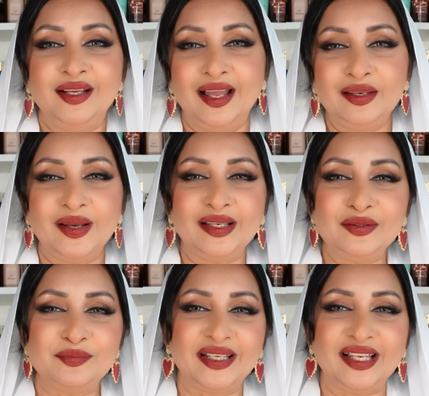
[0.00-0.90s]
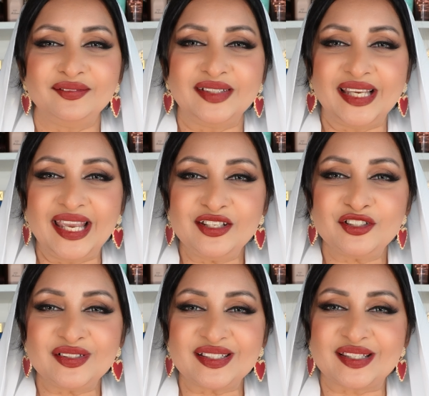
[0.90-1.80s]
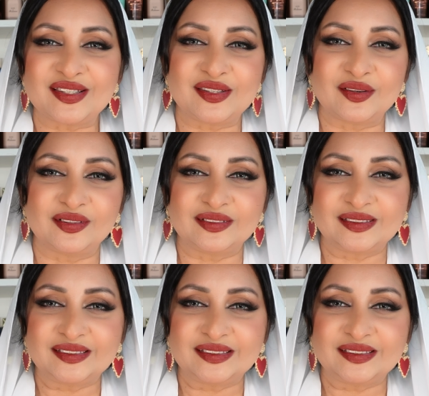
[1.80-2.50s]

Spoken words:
Hello, my lovely angels. This is your girl